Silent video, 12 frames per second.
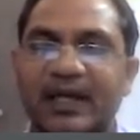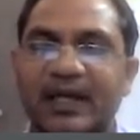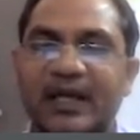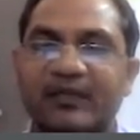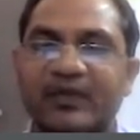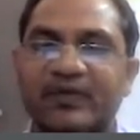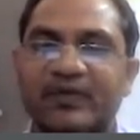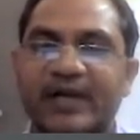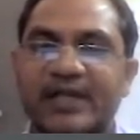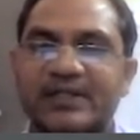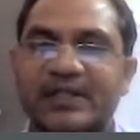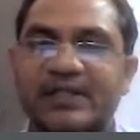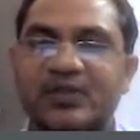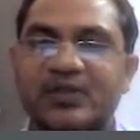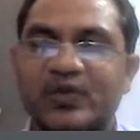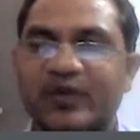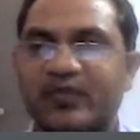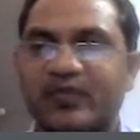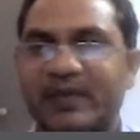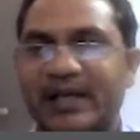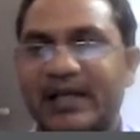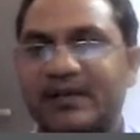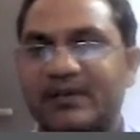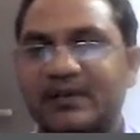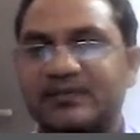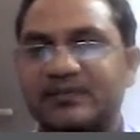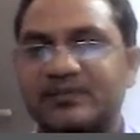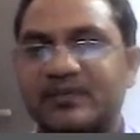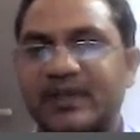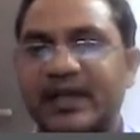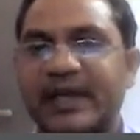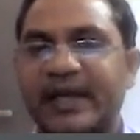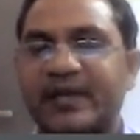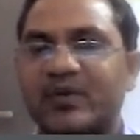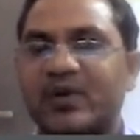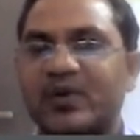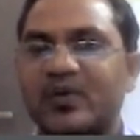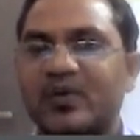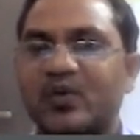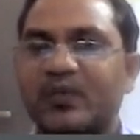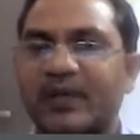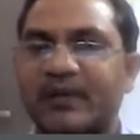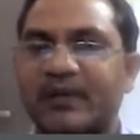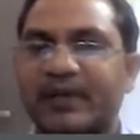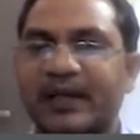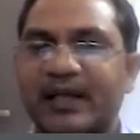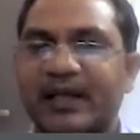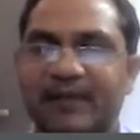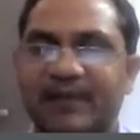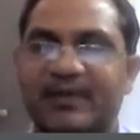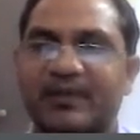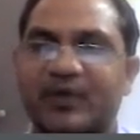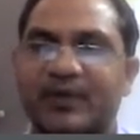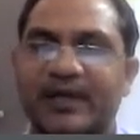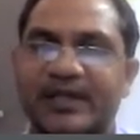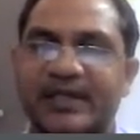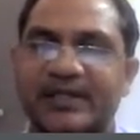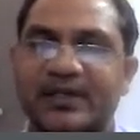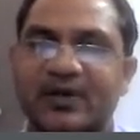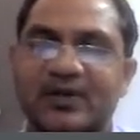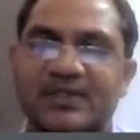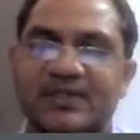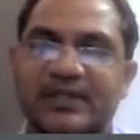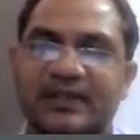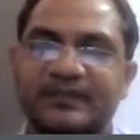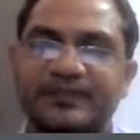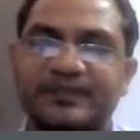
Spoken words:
Ff cancel 2f by lambda. K equal to 2 pi by lambda, propagation constant.